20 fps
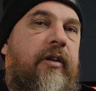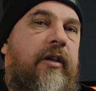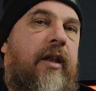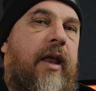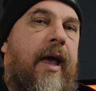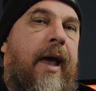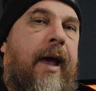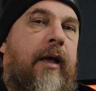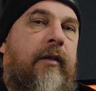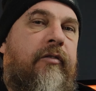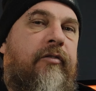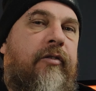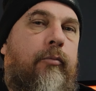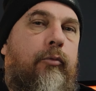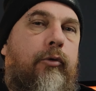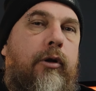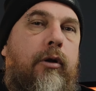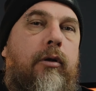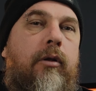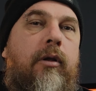It adds some
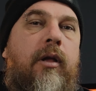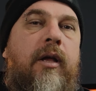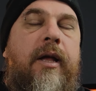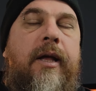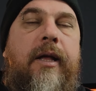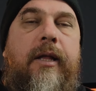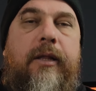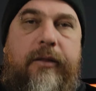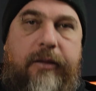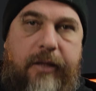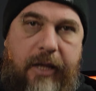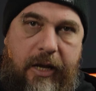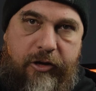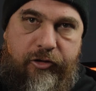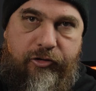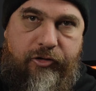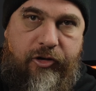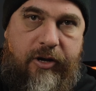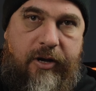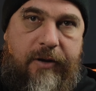real
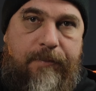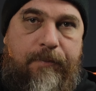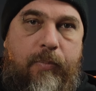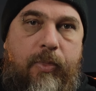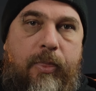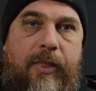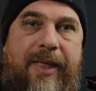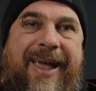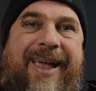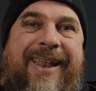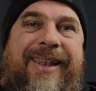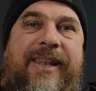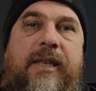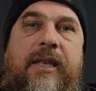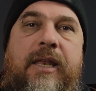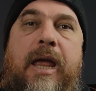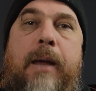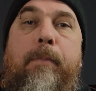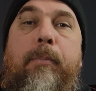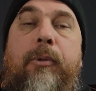texture and
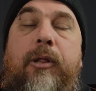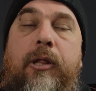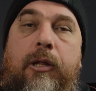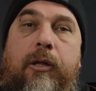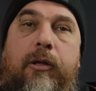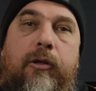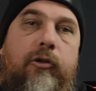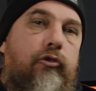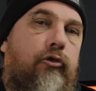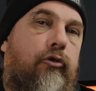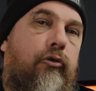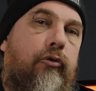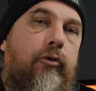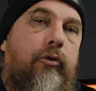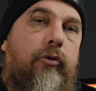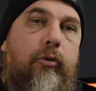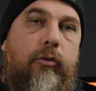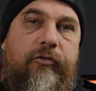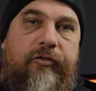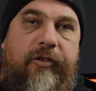depth to
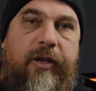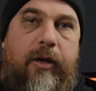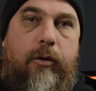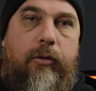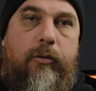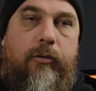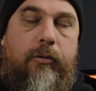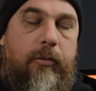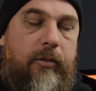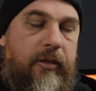your sound.